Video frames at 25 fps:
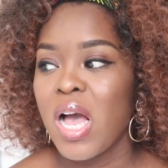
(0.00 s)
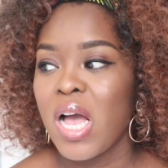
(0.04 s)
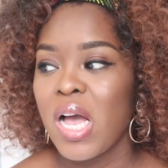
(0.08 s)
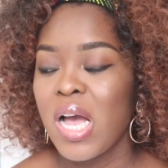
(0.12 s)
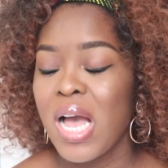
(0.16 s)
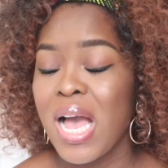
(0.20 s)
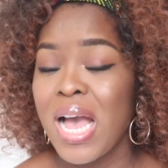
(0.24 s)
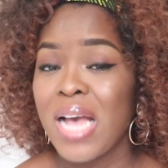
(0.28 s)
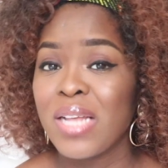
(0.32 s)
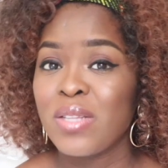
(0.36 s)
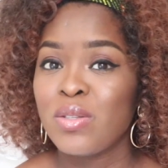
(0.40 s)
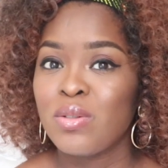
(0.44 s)

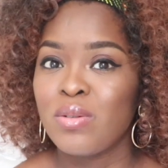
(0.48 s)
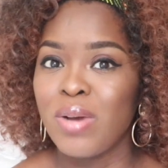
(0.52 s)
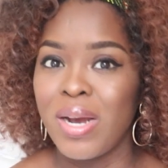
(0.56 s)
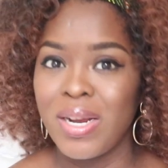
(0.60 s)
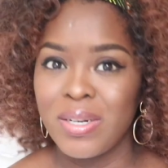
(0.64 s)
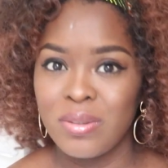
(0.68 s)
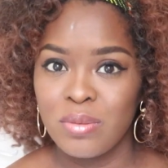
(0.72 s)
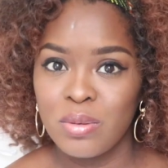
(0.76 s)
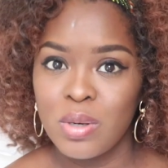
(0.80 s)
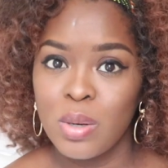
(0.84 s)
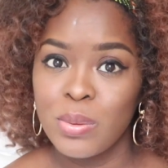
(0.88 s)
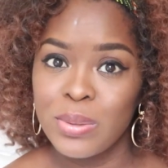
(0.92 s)
I
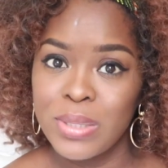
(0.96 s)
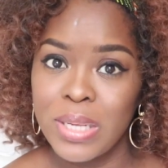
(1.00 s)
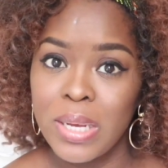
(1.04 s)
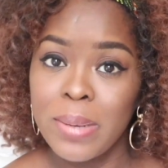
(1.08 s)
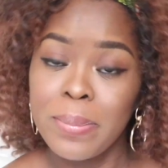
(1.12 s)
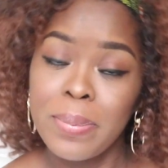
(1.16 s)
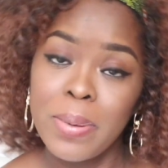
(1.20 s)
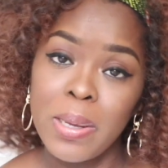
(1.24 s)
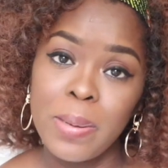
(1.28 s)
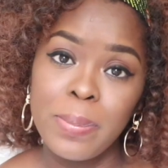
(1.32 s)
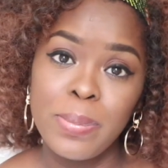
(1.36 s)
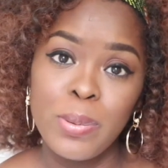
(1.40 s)
was like,
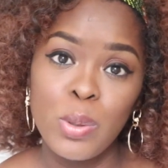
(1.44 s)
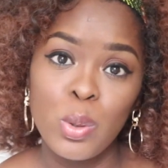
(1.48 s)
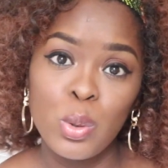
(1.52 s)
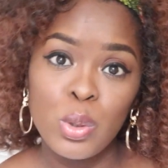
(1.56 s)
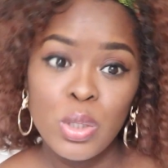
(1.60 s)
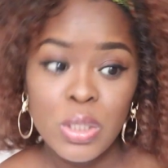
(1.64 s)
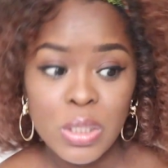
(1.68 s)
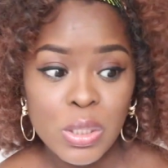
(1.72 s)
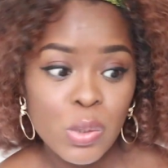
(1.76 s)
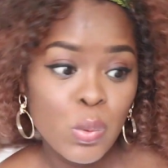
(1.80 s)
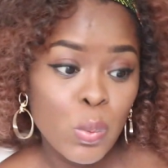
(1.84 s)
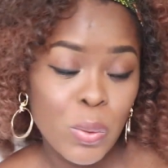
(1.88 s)
babe, you know,
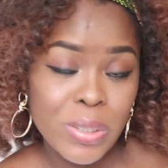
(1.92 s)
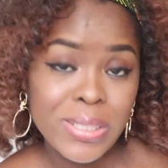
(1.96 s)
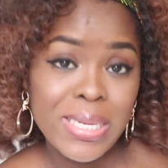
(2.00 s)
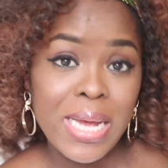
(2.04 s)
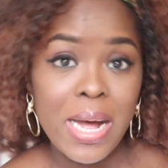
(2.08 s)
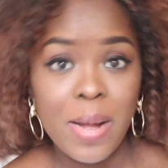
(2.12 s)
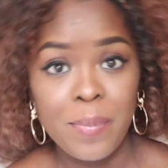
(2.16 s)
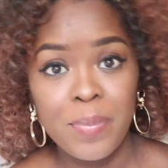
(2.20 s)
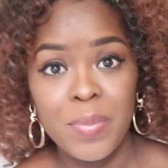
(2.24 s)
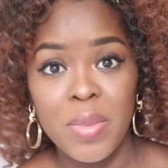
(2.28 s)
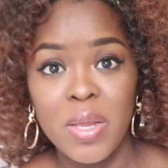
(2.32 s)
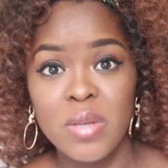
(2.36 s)
this is what's
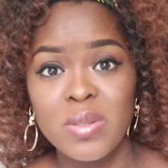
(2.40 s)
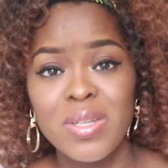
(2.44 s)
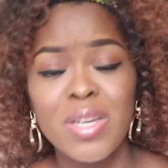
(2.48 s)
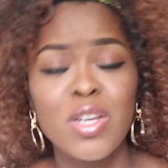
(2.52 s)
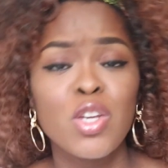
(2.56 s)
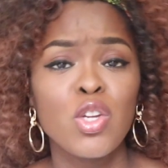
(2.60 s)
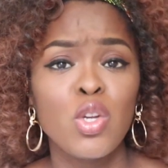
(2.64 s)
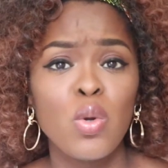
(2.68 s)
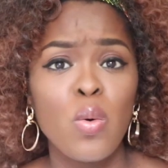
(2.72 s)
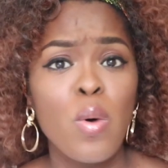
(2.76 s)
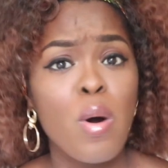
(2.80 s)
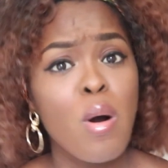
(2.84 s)
happening. I was like,
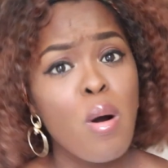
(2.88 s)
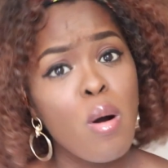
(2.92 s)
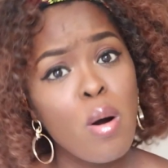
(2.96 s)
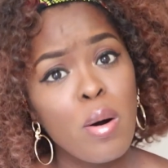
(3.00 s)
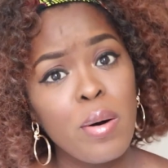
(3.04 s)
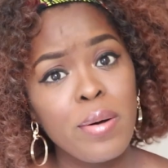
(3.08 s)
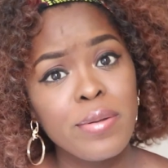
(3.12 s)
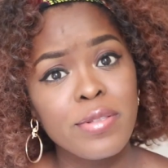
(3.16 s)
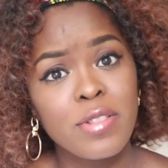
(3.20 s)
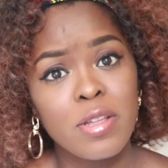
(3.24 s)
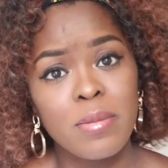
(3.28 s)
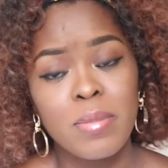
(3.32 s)
you know what,
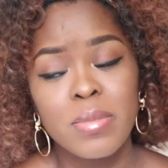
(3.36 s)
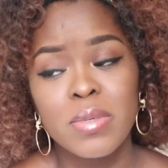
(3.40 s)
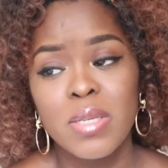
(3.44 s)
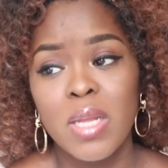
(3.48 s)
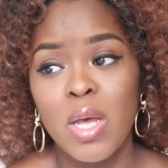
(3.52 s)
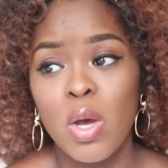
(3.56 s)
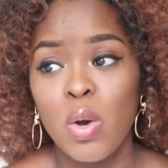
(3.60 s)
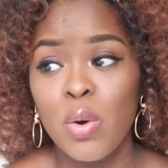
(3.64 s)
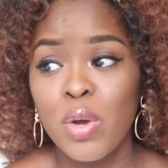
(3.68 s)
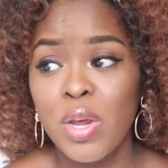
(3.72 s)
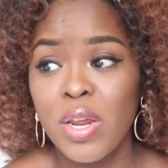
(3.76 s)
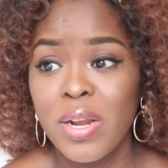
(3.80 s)
call them. I was
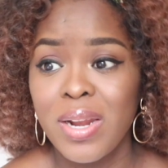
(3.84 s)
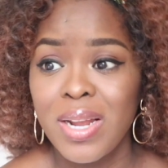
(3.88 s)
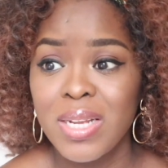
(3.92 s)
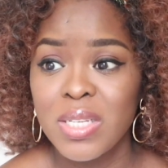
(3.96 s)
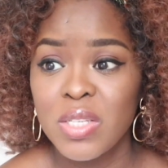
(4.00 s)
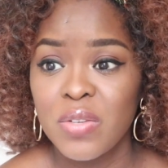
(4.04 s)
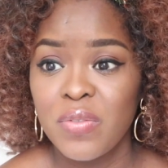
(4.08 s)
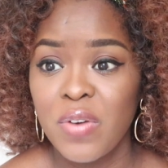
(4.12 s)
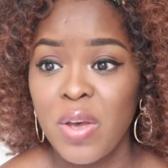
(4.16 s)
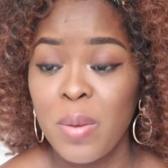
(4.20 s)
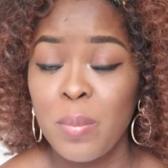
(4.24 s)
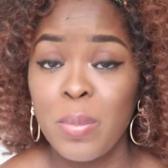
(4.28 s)
like, okay, that's
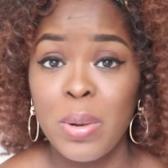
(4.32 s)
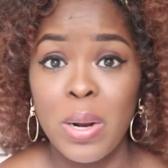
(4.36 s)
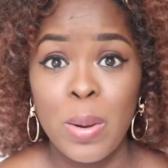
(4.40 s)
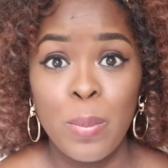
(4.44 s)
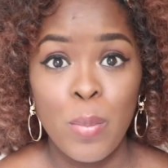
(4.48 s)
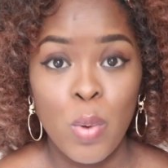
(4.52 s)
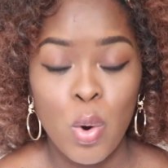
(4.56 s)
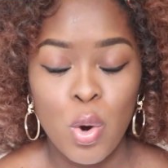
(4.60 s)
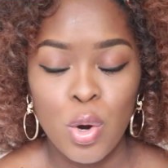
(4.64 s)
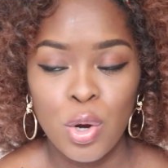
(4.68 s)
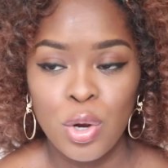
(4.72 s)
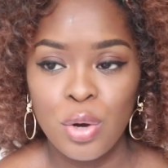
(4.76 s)
fine, but I'm
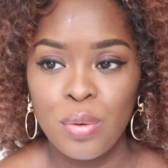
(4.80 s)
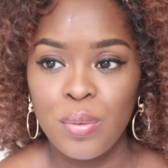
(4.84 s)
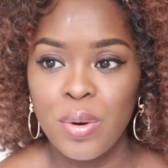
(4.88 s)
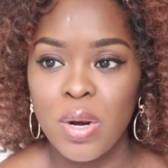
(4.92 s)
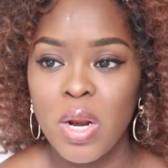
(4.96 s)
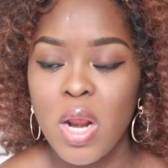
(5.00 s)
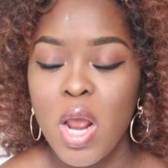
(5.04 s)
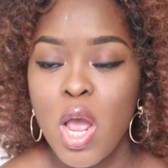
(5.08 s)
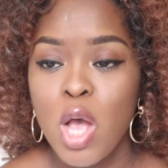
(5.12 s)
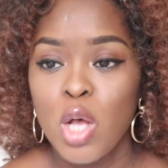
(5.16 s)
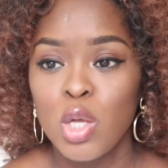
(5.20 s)
hungry.